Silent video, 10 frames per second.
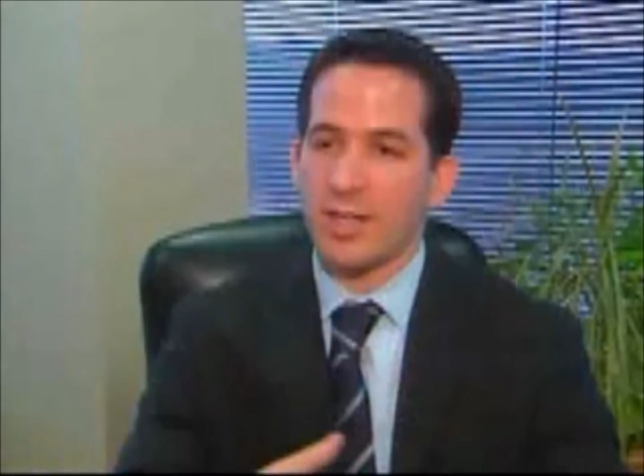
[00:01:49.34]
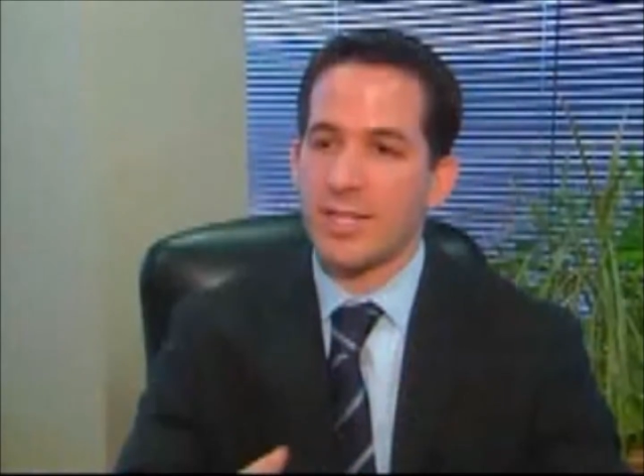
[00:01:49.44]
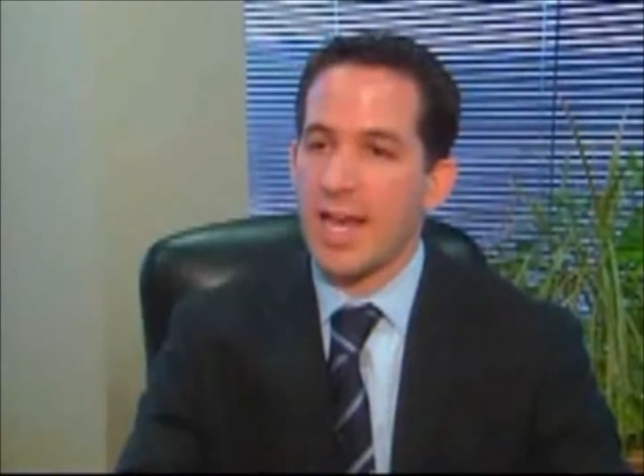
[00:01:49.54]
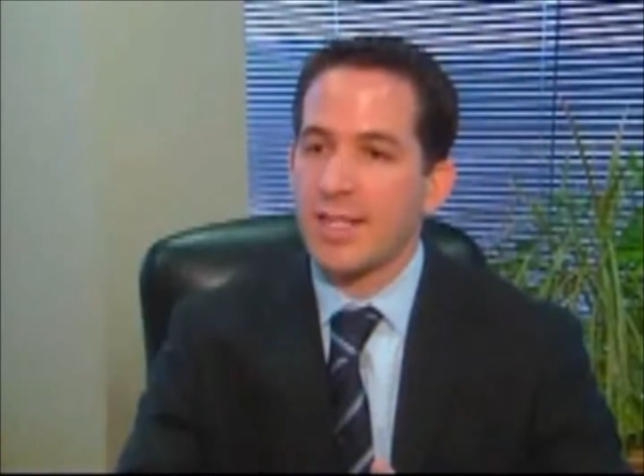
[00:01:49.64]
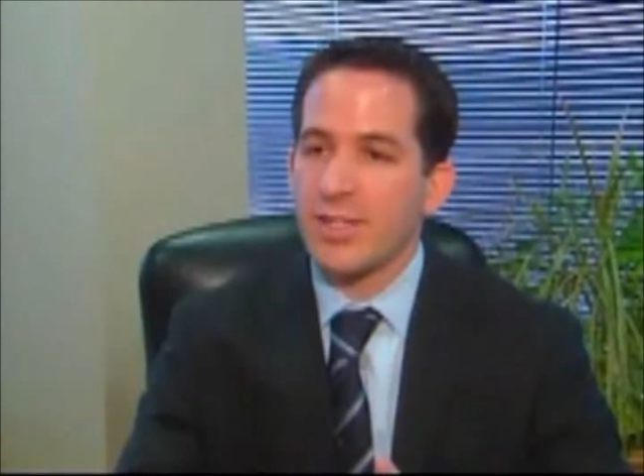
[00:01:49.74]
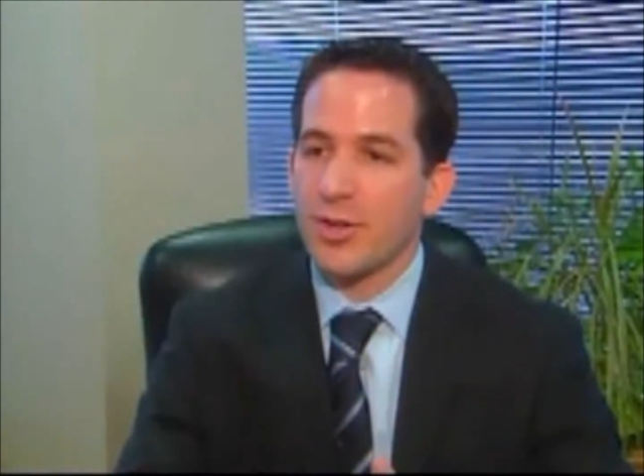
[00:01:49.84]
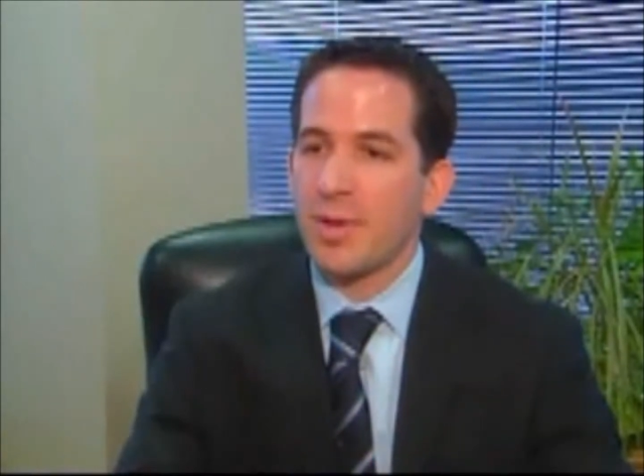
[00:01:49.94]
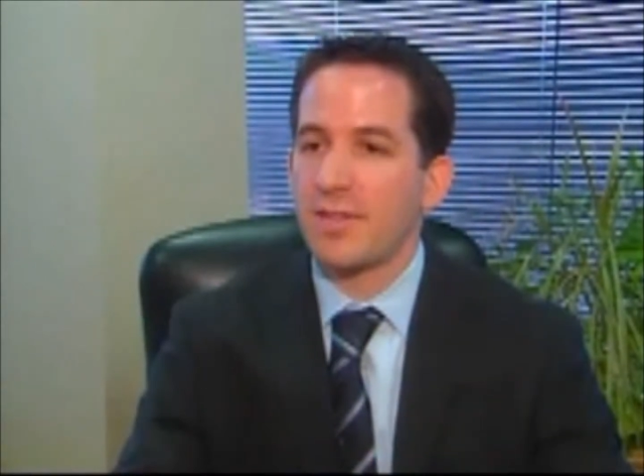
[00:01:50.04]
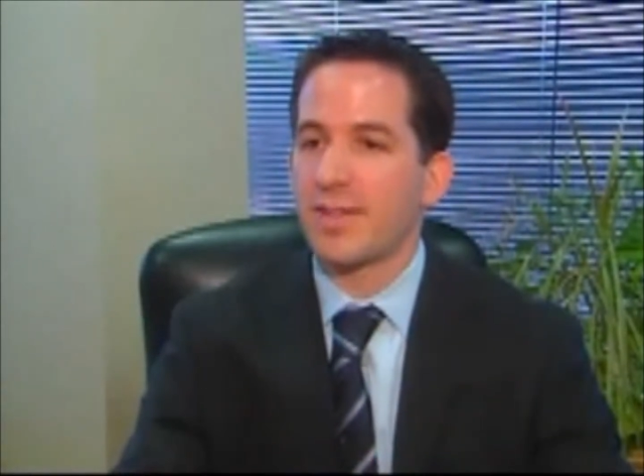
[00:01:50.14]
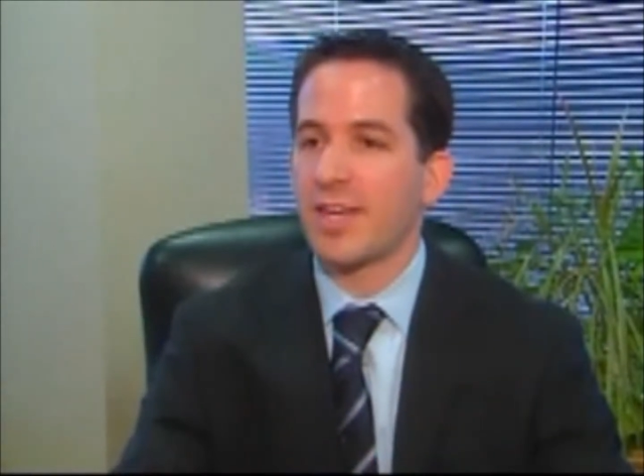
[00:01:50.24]
dietary
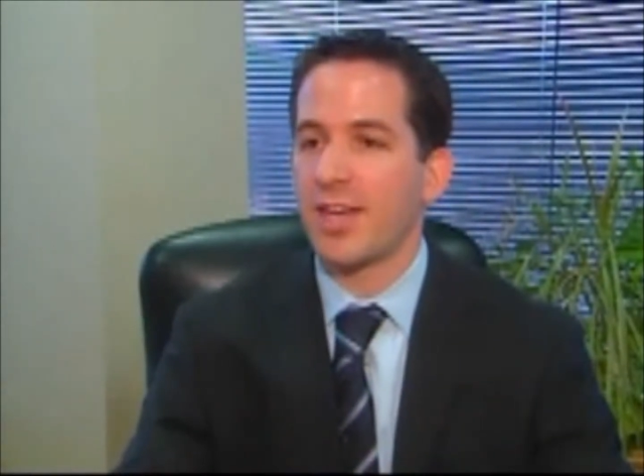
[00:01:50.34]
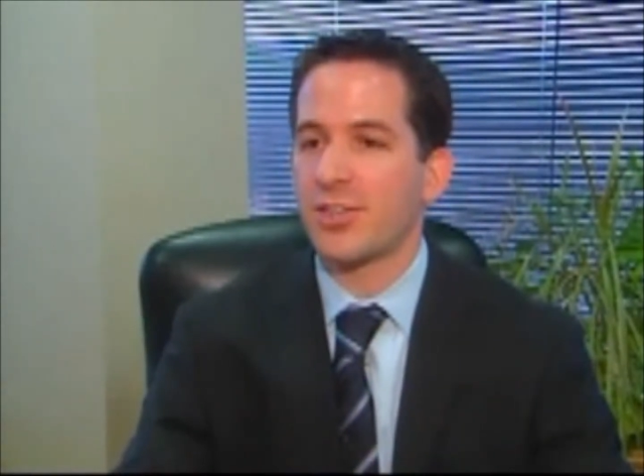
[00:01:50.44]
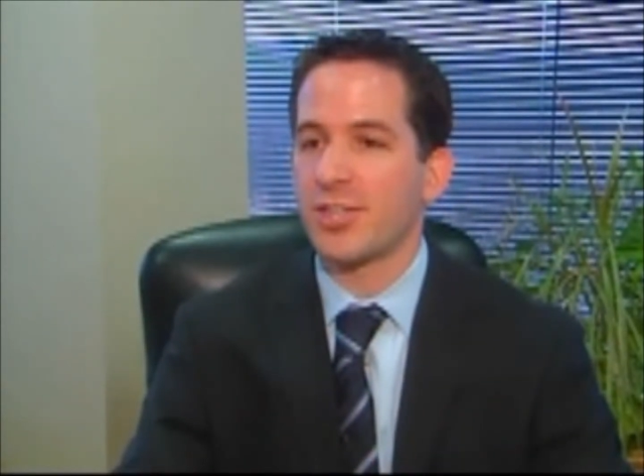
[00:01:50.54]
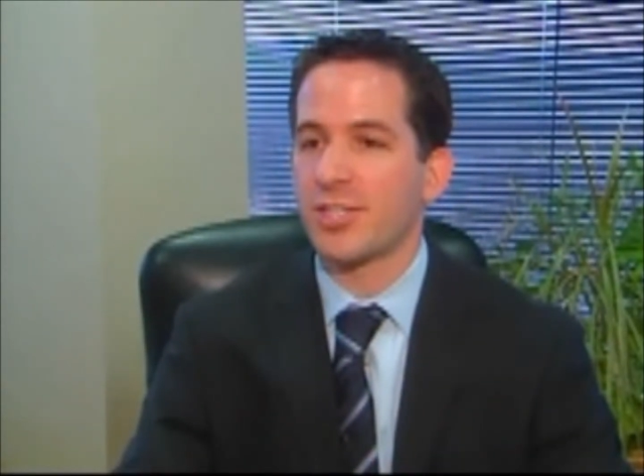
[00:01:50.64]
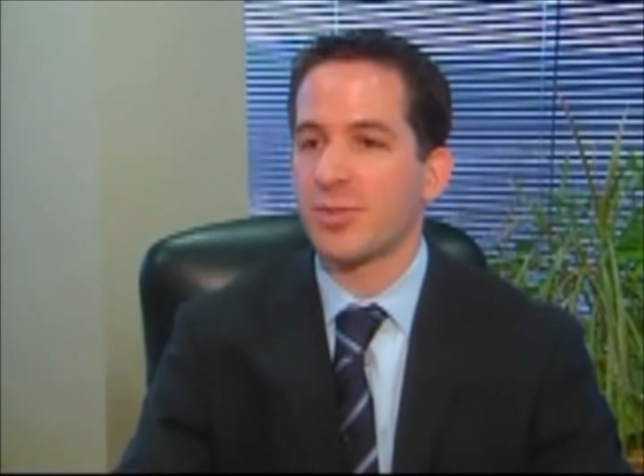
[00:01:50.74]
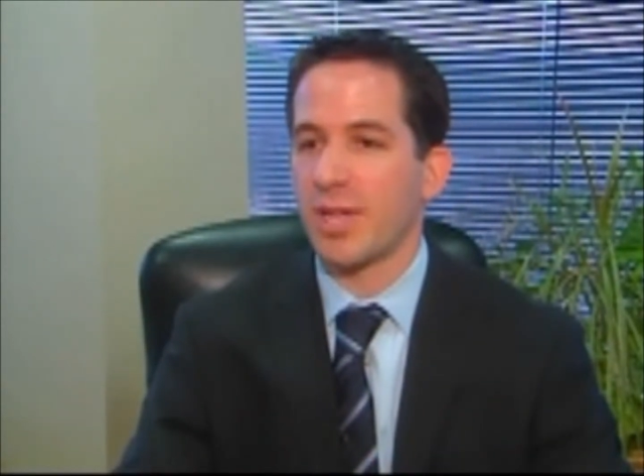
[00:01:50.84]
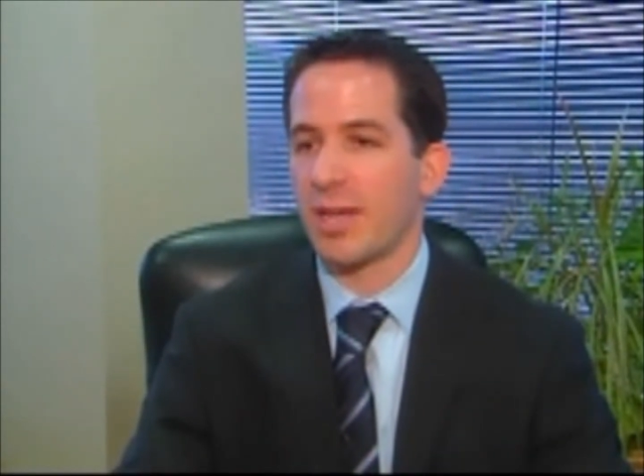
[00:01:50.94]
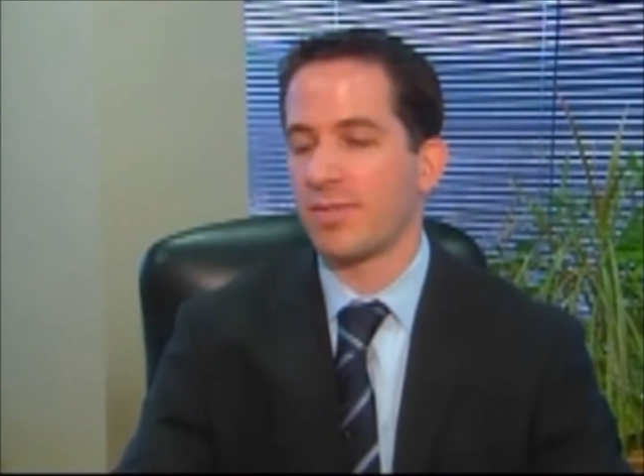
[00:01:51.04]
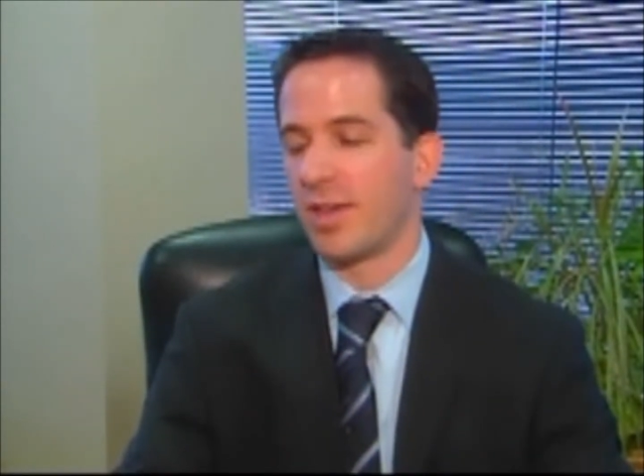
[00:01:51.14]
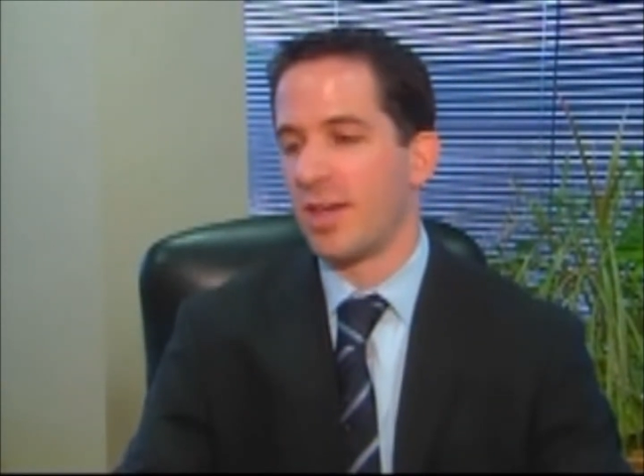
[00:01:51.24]
modifications, we
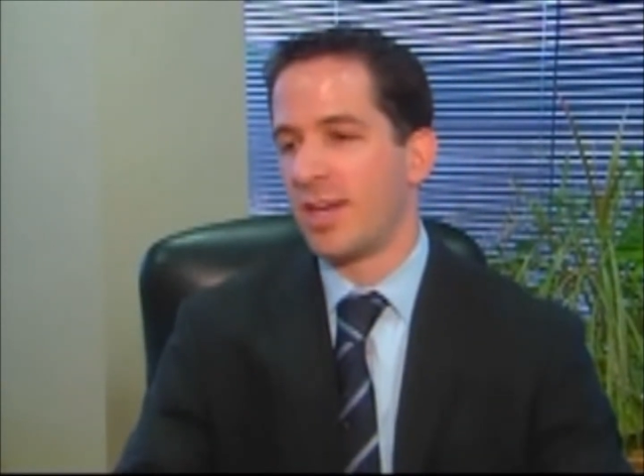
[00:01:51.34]
have